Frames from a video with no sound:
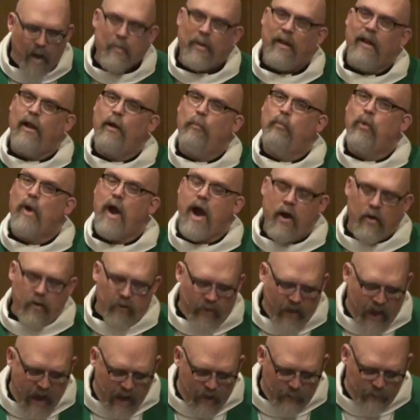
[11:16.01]
I'm a little proud
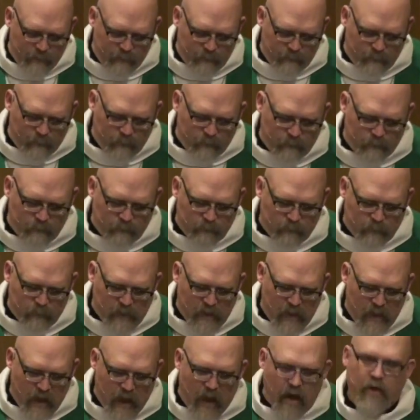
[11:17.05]
of that.
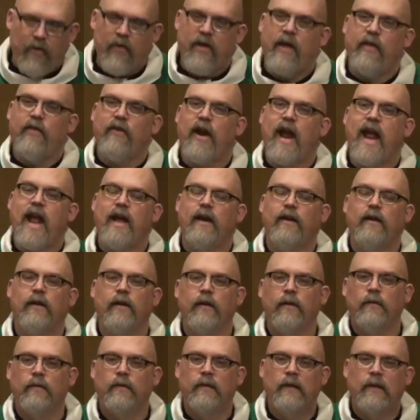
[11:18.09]
On the other
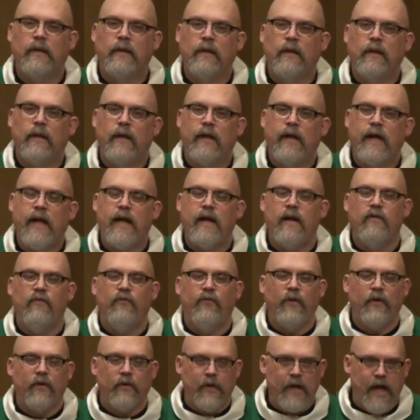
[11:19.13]
hand, it
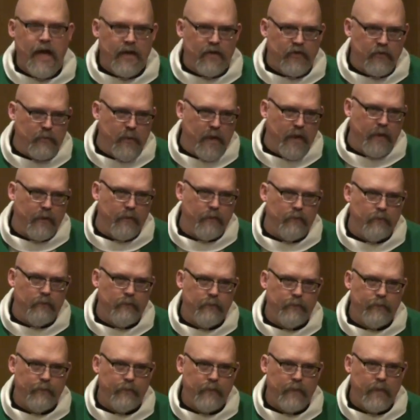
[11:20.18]
infuriates me.
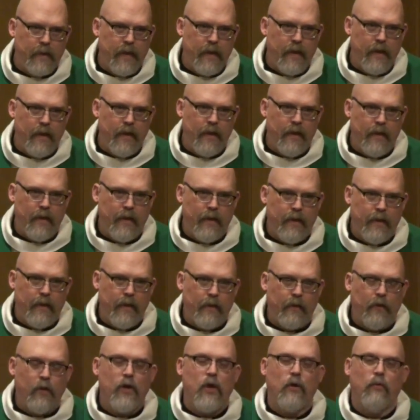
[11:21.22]

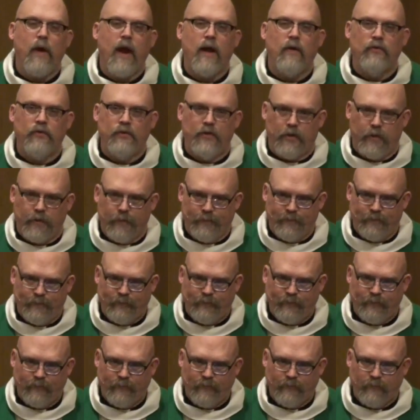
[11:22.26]
Look around you.
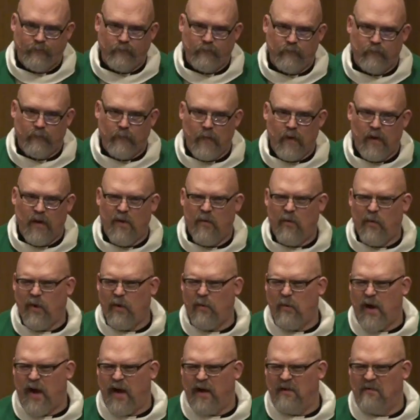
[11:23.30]

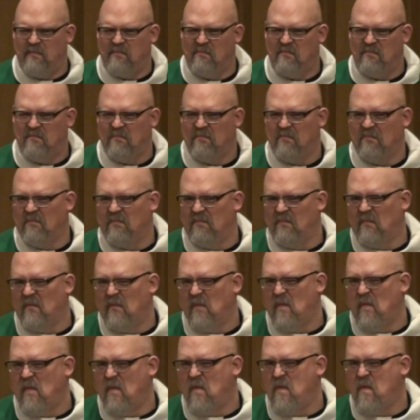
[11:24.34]
We're what?
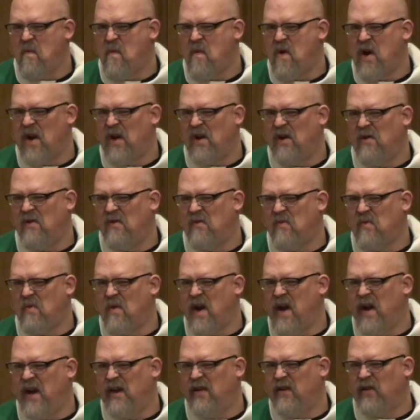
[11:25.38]

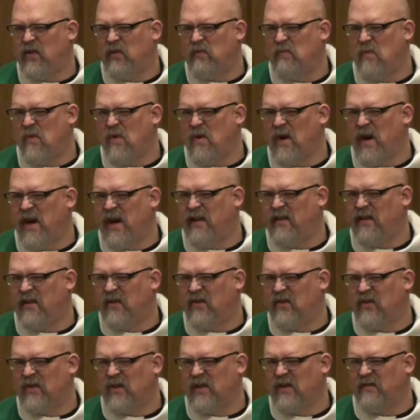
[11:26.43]
120 this morning at
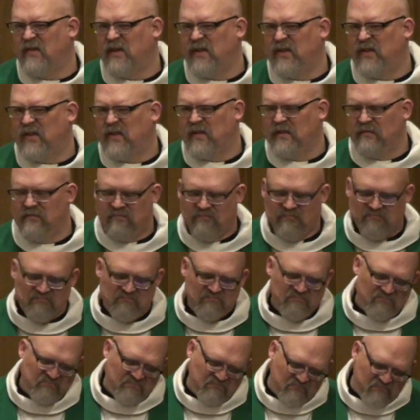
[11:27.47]
this service?
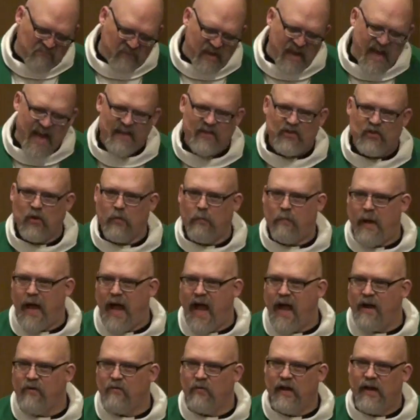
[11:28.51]
Not so
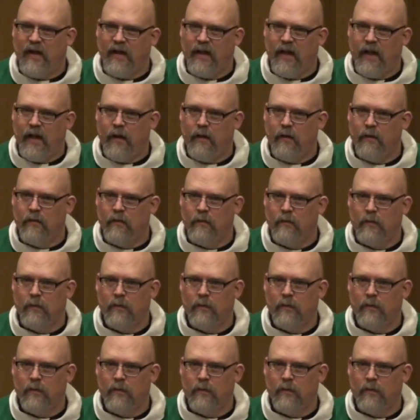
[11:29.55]
bad, really.